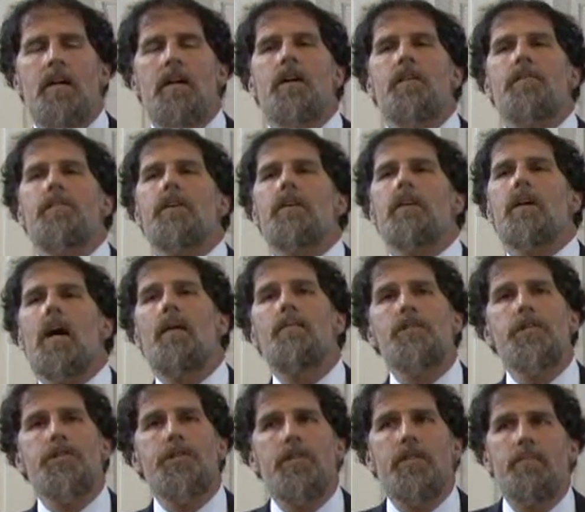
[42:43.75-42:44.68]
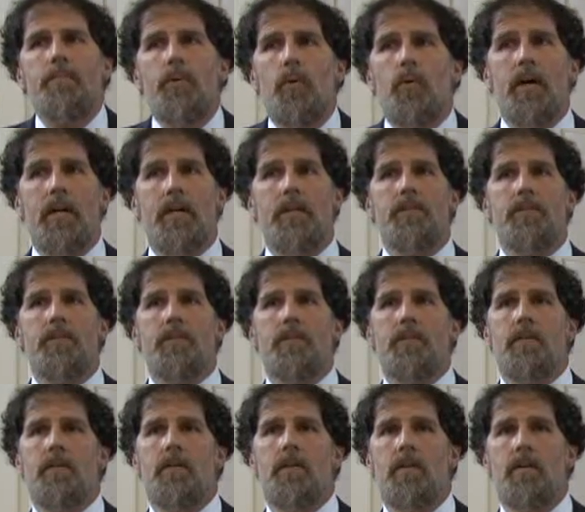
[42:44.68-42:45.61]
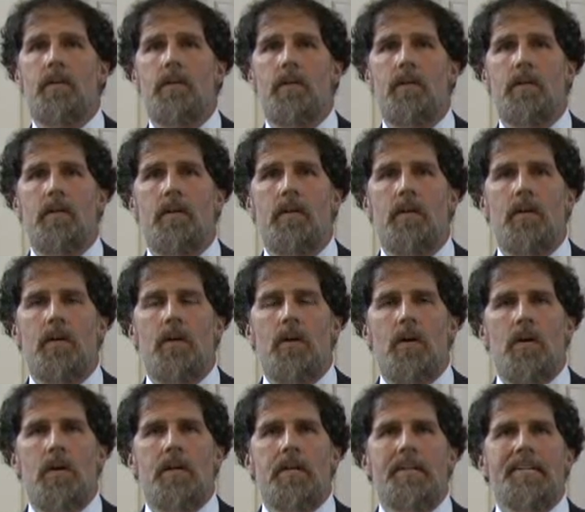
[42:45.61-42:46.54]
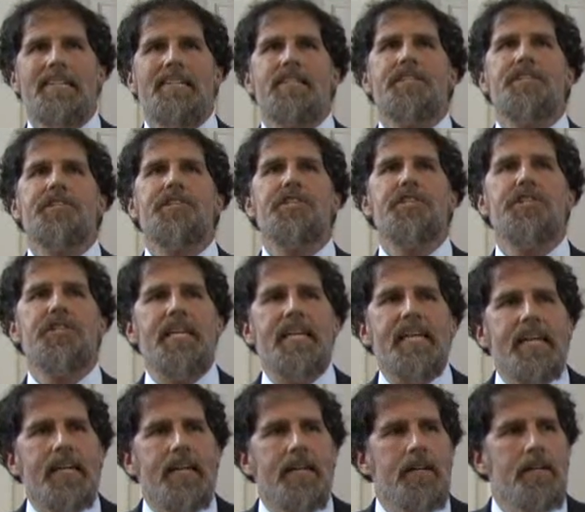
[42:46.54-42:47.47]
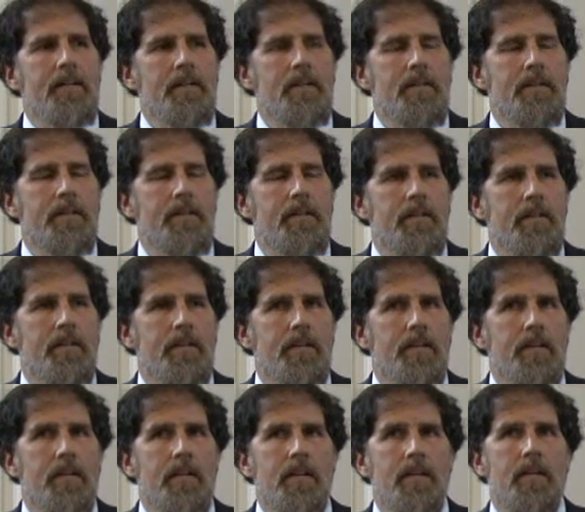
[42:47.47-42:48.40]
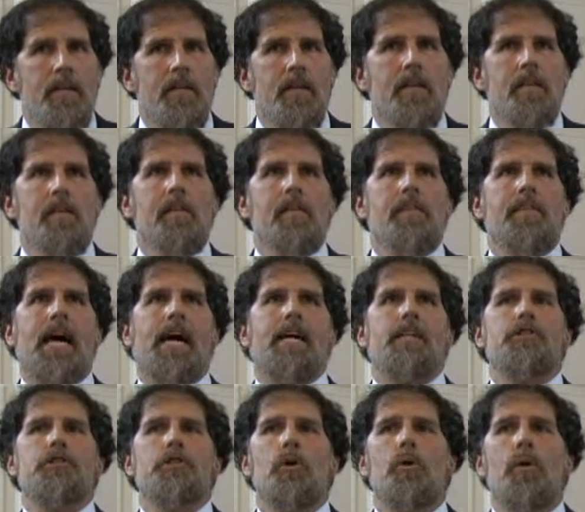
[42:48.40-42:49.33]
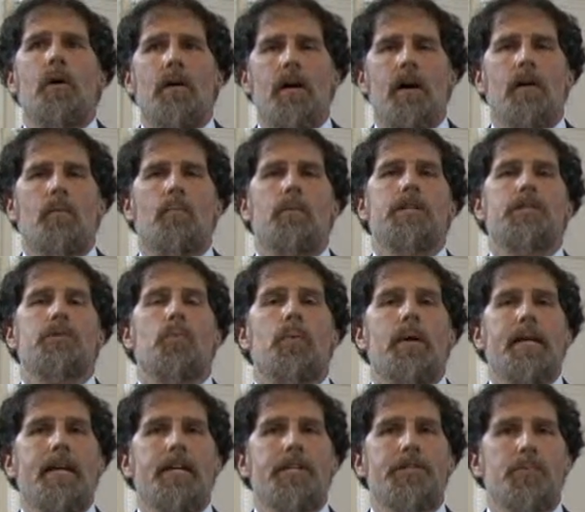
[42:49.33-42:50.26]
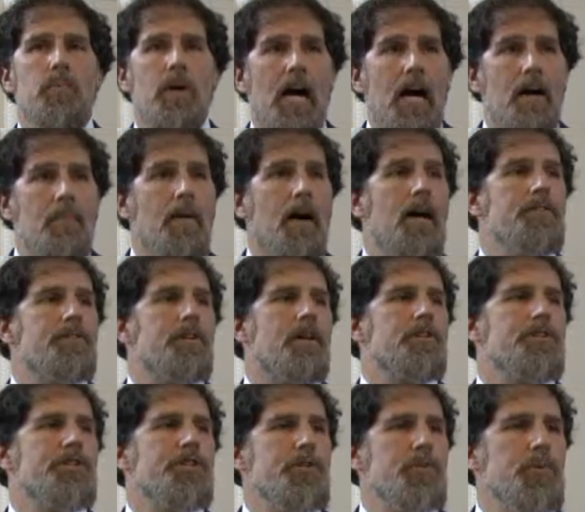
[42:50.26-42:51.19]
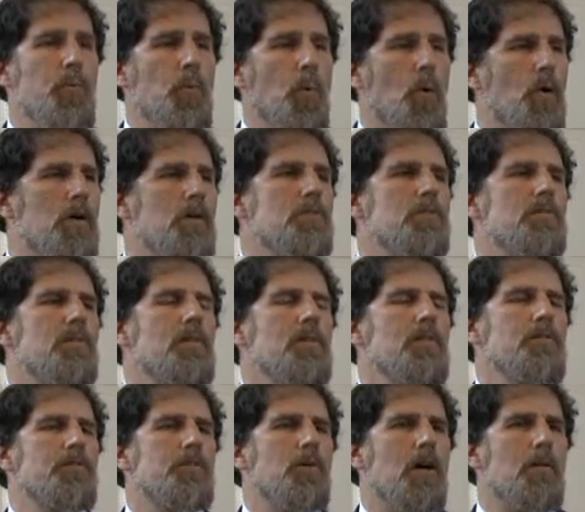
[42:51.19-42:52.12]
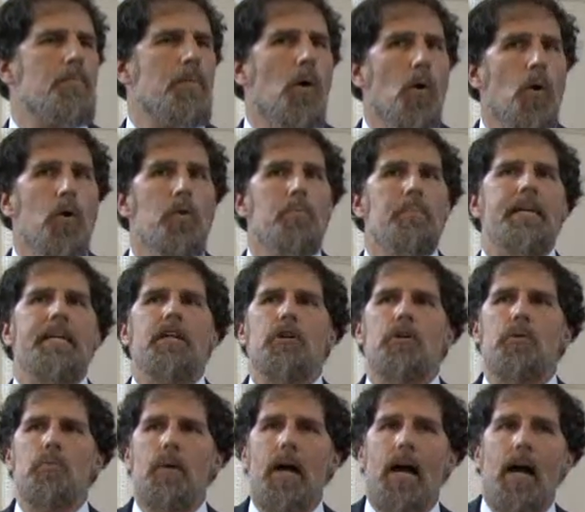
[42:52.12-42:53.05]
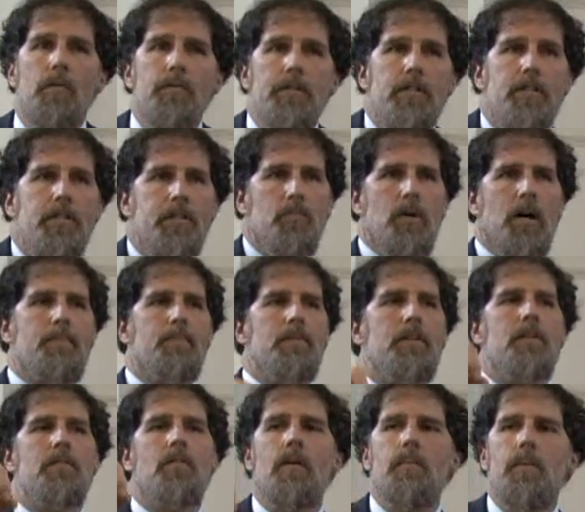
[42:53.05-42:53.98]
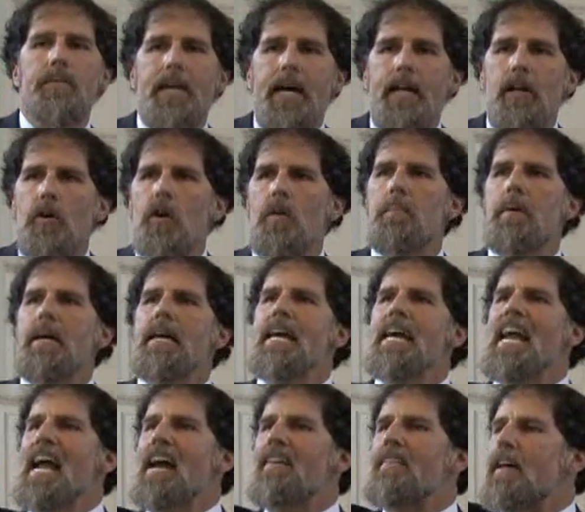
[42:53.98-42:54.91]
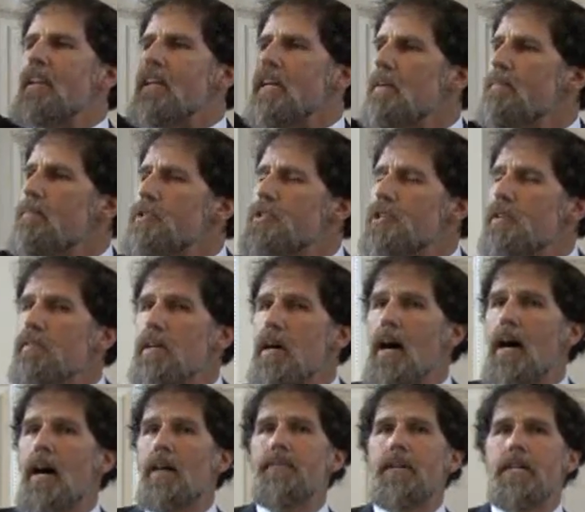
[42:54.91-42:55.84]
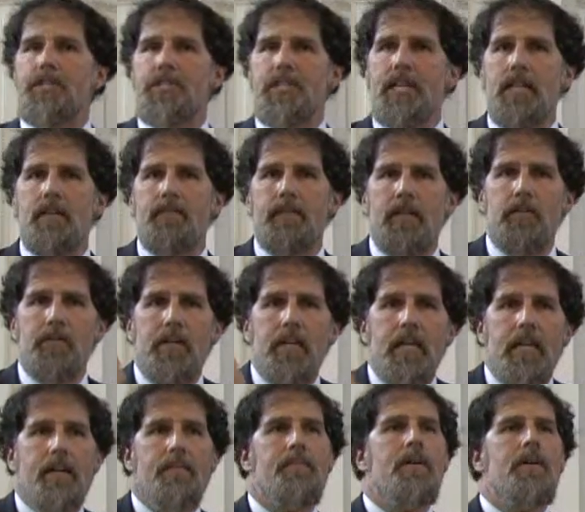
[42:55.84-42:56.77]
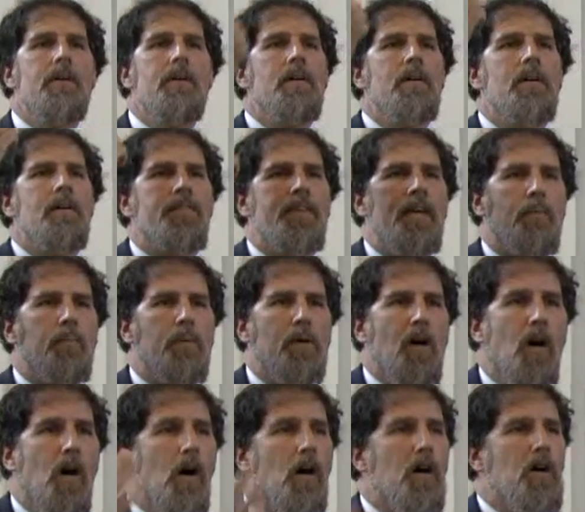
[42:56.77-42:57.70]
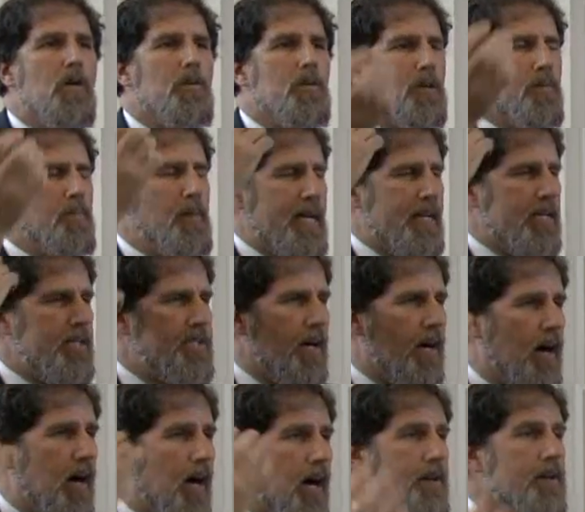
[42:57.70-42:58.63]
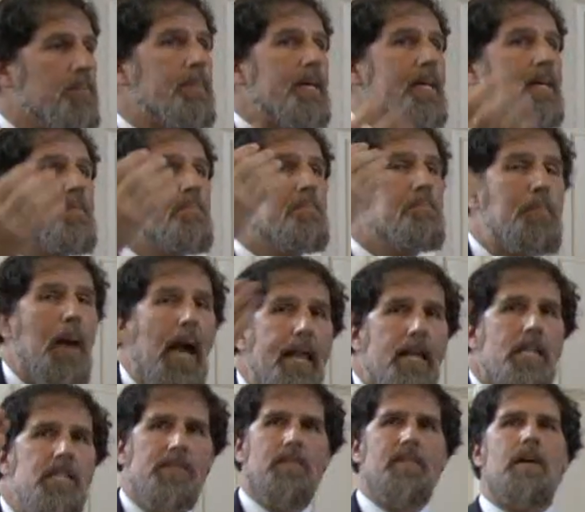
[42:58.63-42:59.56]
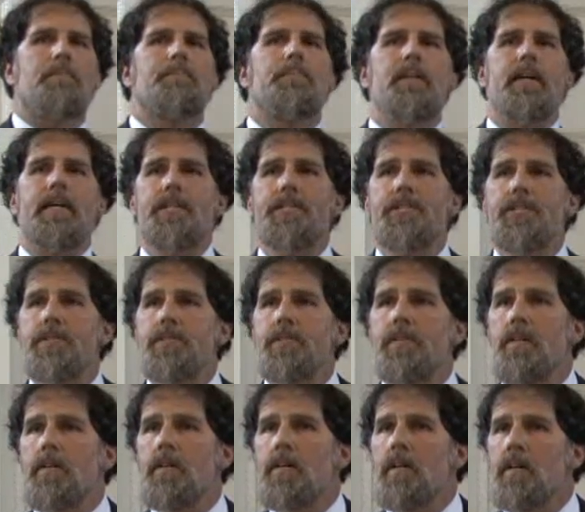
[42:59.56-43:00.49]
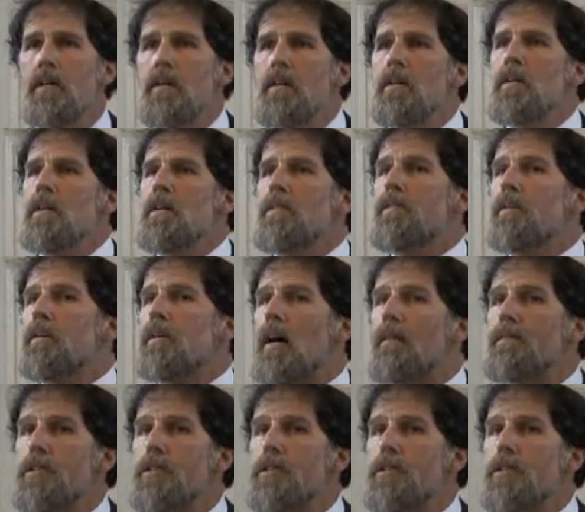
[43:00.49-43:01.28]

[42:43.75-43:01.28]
There comes a certain point, seeing that Torah, which we as rabbis are sworn to uphold, being ground into the rubble along with that home, and that image of God, that Sedem Elokim, that we're all commanded to honor, being banished from that place, there comes a